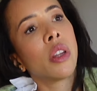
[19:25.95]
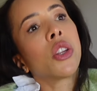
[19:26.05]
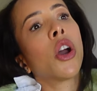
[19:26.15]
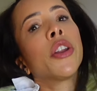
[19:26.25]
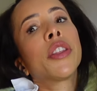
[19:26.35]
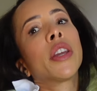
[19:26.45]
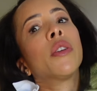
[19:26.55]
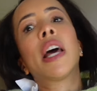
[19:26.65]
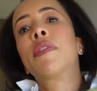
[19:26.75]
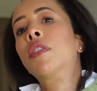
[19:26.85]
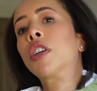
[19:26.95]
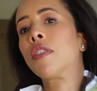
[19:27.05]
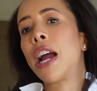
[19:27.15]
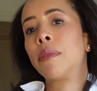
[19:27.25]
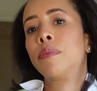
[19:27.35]
The only thing you'll ever
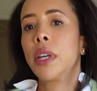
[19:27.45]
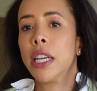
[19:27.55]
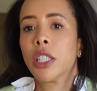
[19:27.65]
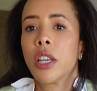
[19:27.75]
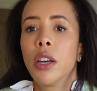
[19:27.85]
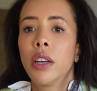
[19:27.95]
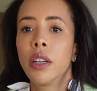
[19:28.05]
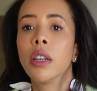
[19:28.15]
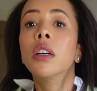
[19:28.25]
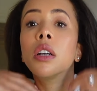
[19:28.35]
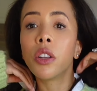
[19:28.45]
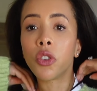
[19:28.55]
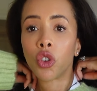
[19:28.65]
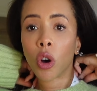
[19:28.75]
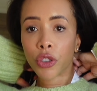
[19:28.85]
regret is
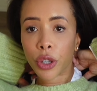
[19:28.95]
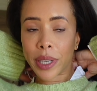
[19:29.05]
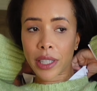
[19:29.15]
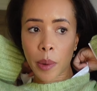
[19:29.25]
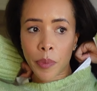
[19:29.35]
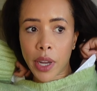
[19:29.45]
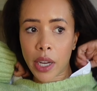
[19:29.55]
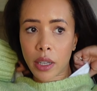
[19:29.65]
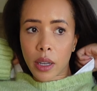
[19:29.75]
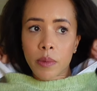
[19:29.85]
not doing something.